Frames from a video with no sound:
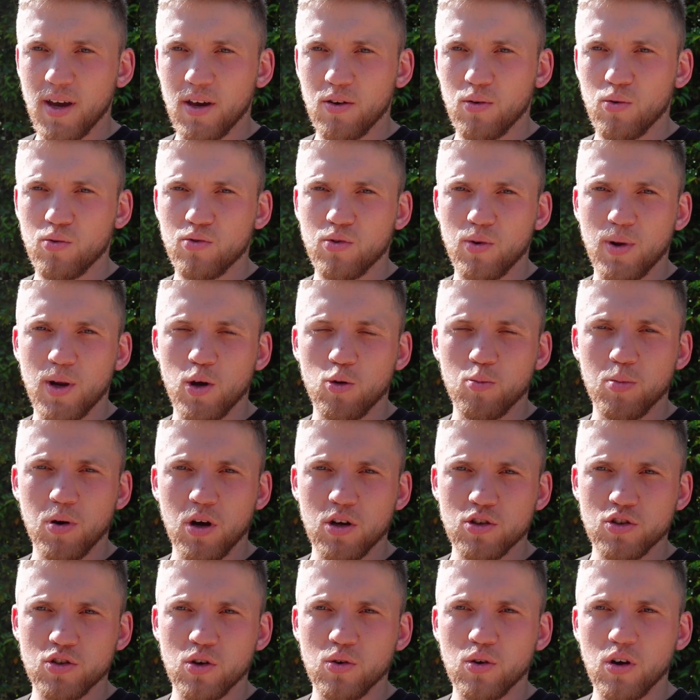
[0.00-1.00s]
and also a little
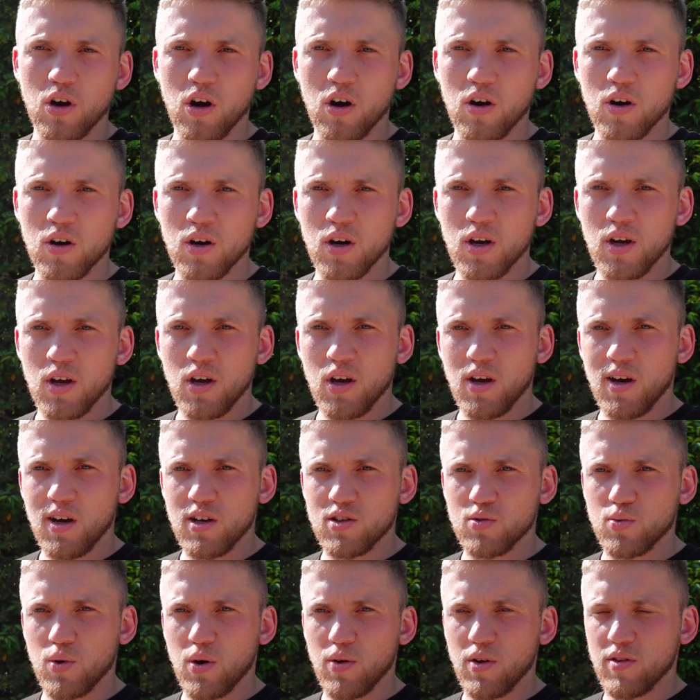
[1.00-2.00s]
Peugeot car
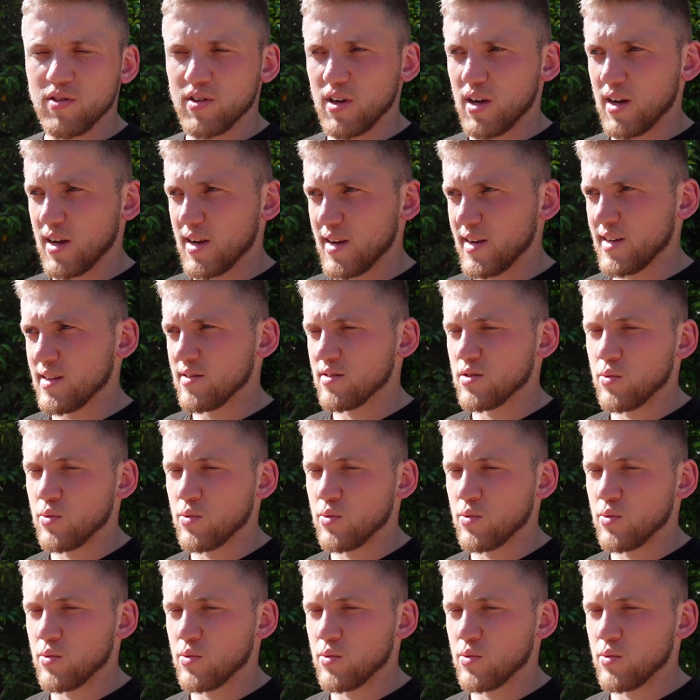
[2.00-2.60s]
as well that's getting cleaned.